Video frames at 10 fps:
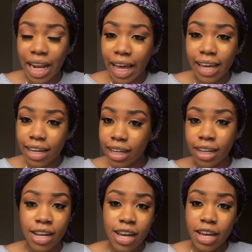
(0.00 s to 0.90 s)
Like,
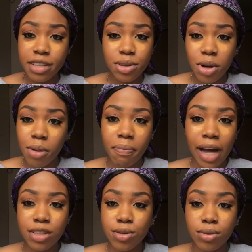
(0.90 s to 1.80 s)
it's not a
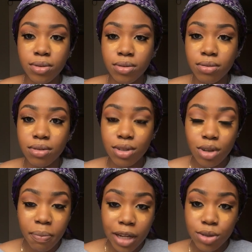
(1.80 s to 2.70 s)
battle. It's
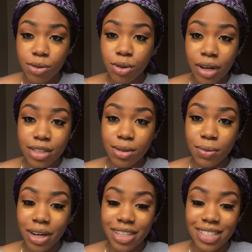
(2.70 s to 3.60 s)
not a battle of who has the
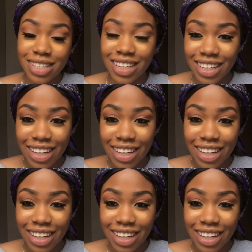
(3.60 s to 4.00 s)
worst,